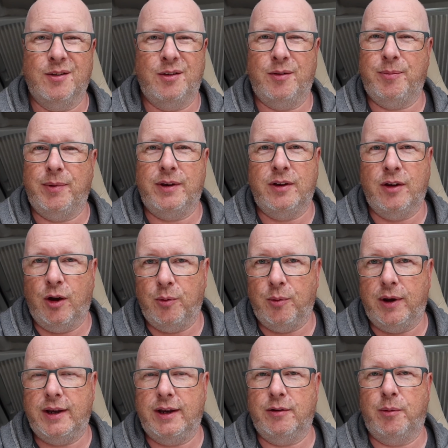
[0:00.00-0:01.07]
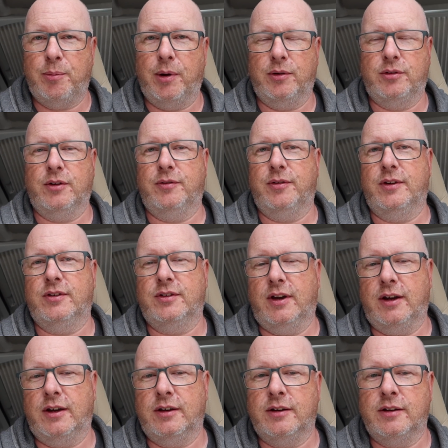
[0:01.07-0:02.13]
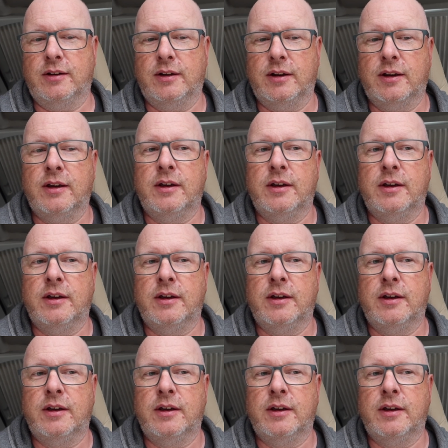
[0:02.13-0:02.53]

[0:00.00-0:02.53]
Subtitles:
we've been nowhere near a post office, and